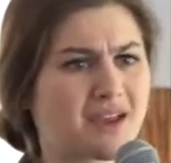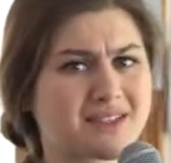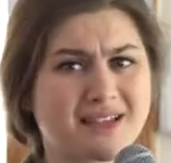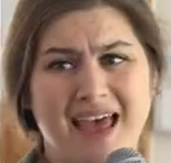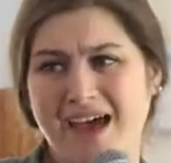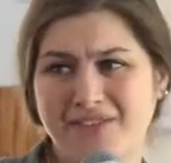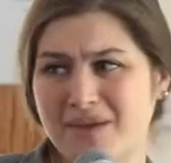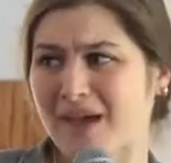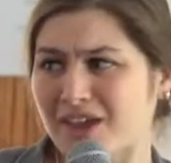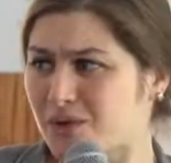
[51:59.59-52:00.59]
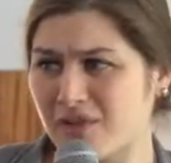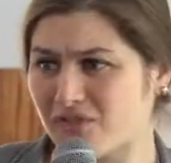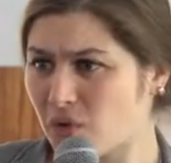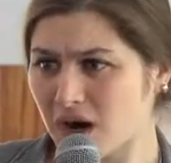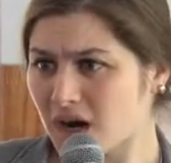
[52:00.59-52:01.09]
I said, have they met you
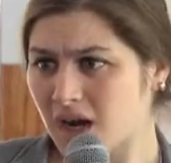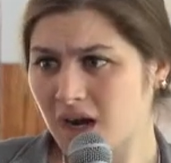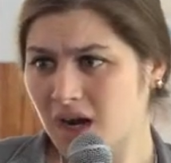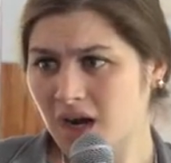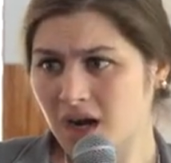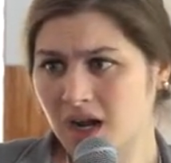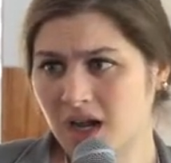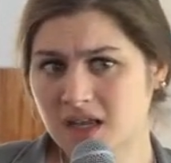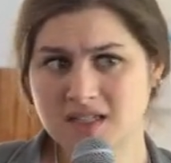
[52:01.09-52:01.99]
before? He